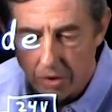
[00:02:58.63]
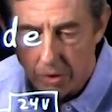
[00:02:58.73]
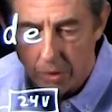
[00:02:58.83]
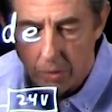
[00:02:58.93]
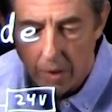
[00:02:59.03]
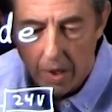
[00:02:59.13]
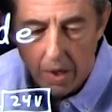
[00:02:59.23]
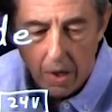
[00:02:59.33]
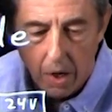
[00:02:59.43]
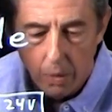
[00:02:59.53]
to
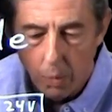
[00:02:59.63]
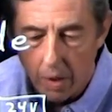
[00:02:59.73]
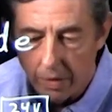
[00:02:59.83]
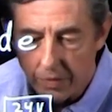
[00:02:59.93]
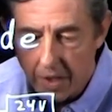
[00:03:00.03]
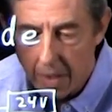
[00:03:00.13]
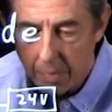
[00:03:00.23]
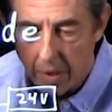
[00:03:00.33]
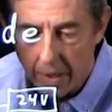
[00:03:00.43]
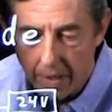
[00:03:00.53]
a run of tape
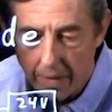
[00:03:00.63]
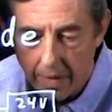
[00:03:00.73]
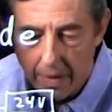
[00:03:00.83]
light.